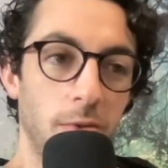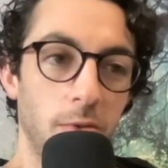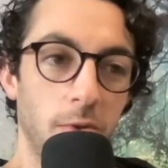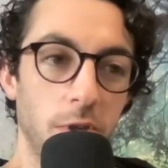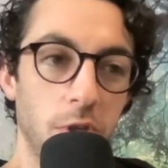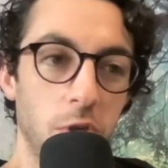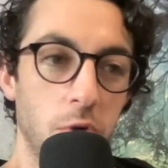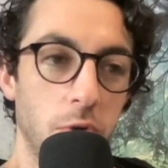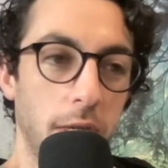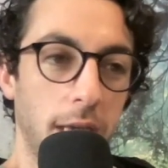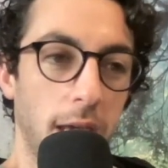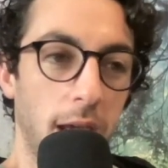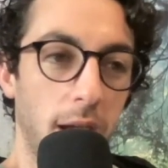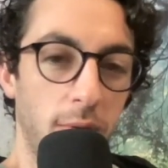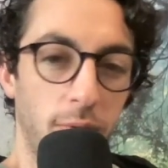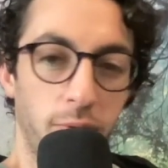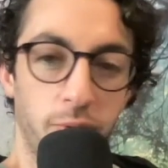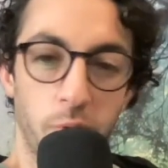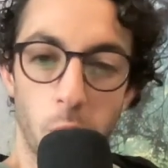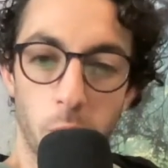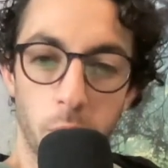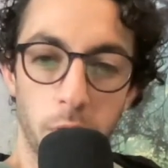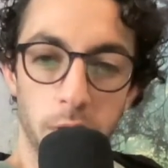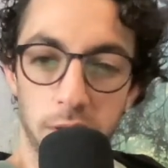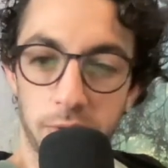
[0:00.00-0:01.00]
You can't
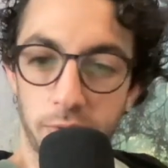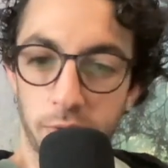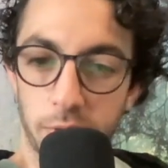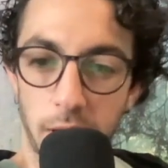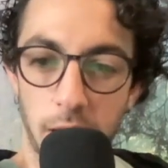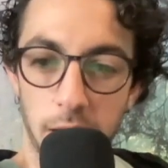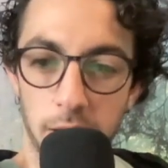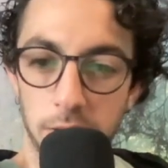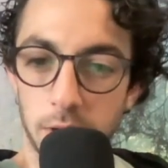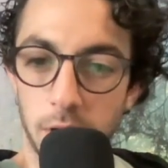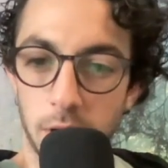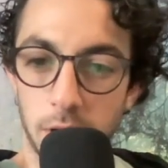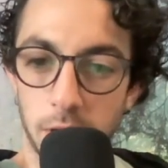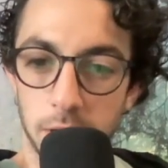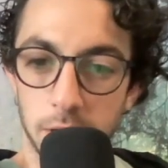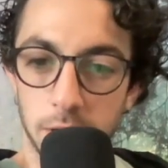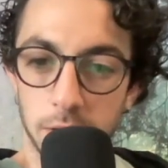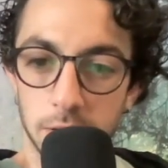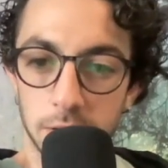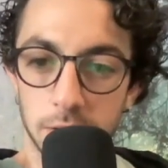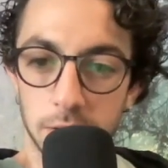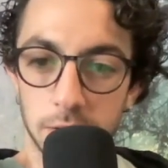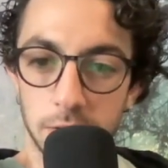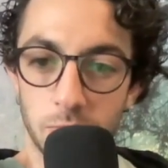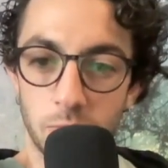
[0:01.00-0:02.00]
focus for that long
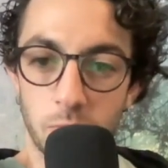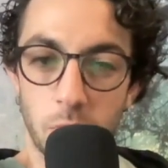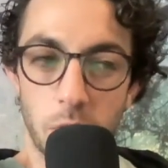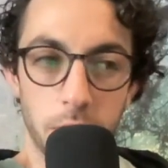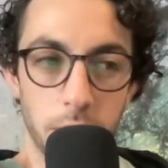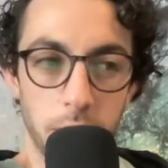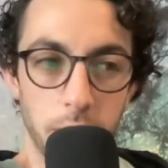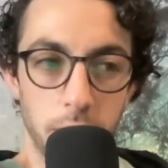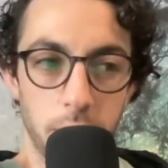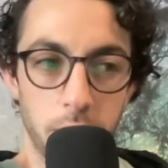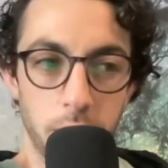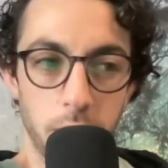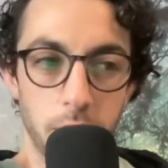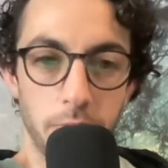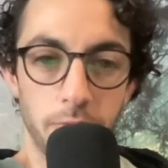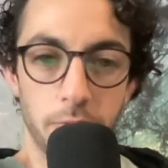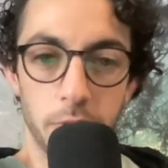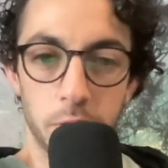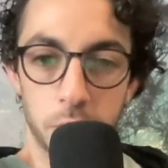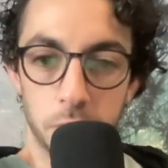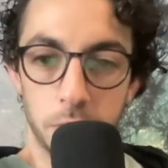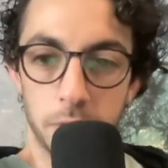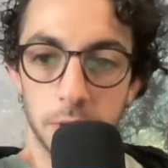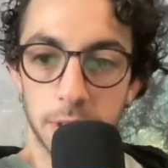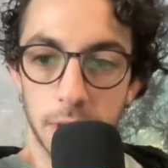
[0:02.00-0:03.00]
while you're doing
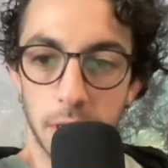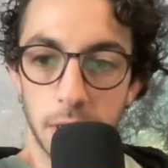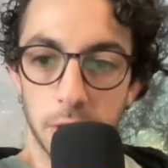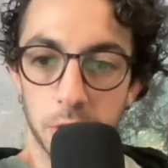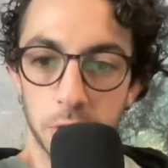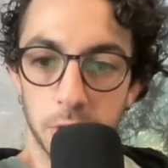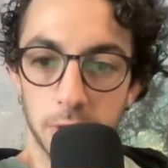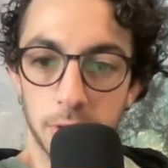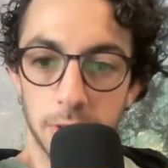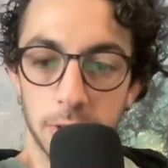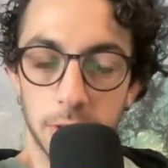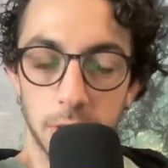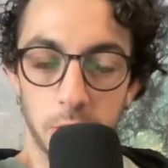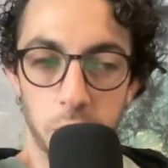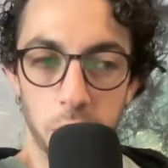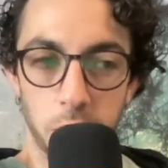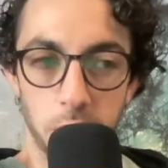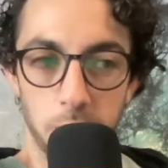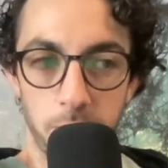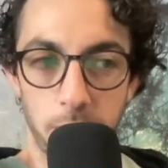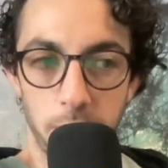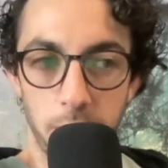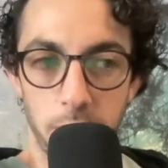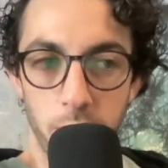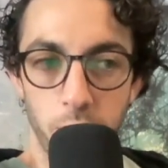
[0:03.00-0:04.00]
visualizations. It
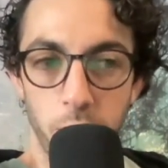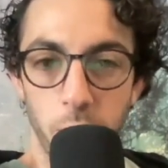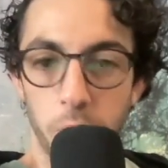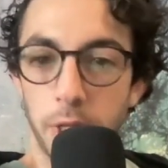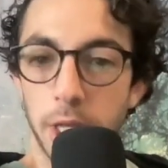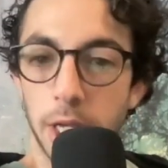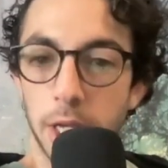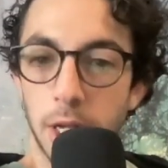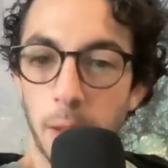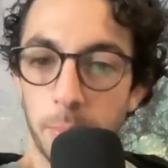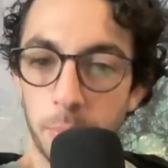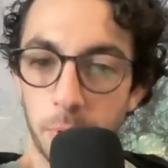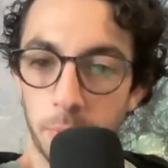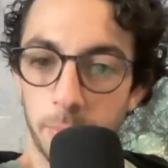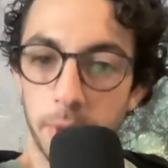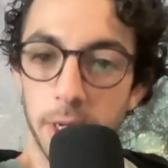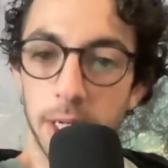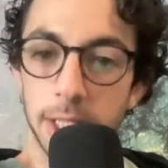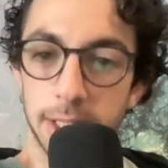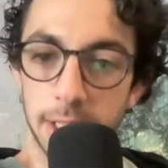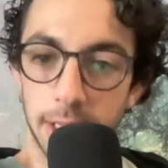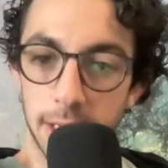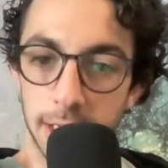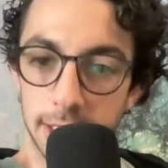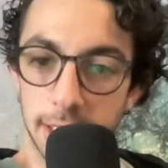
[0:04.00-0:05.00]
should be really a couple
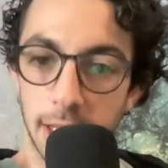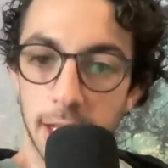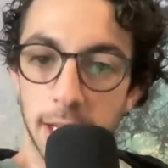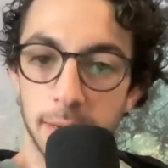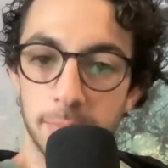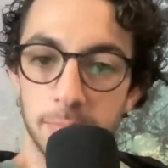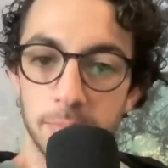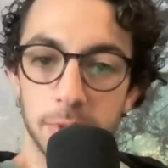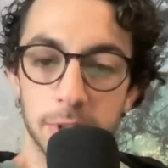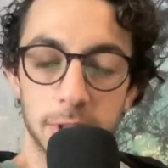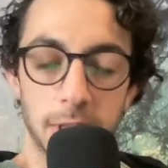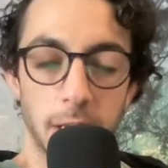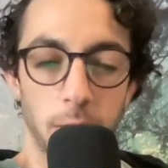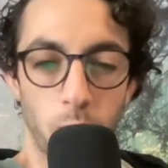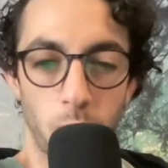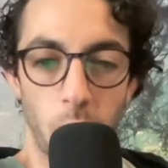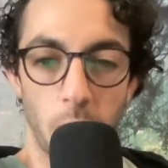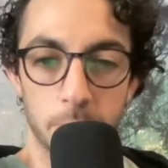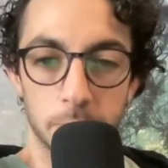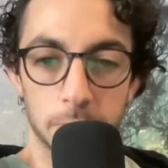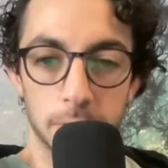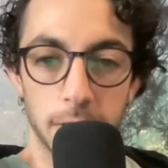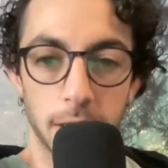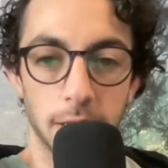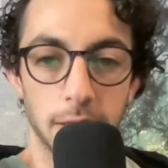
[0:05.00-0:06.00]
minutes at a time. It's like
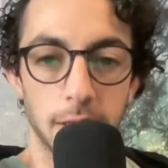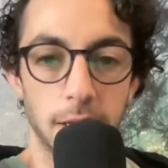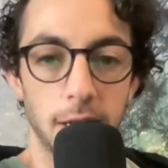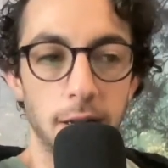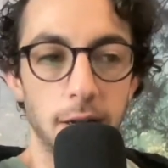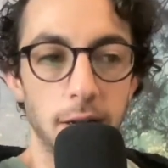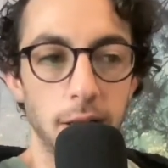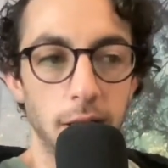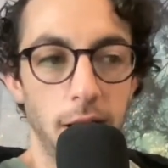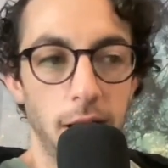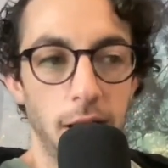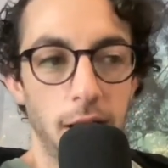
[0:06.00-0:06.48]
reps like that.